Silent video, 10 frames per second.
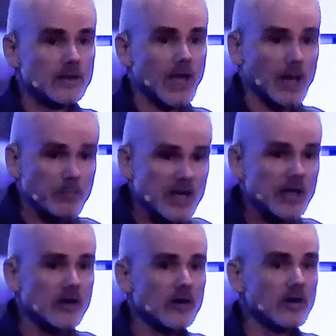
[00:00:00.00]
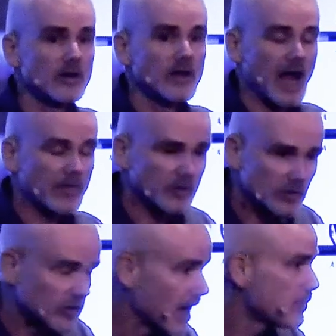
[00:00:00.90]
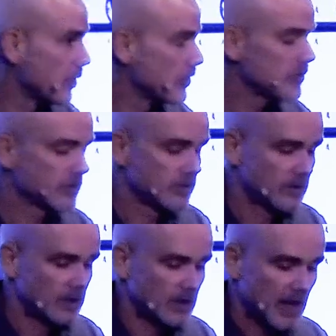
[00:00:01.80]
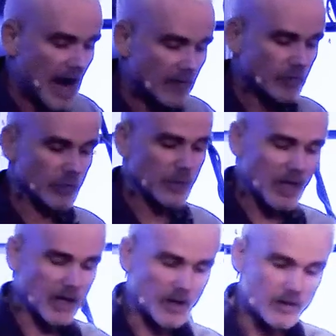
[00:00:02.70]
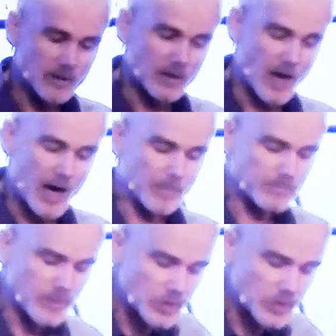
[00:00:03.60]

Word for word: And Peter and the disciples, after being um,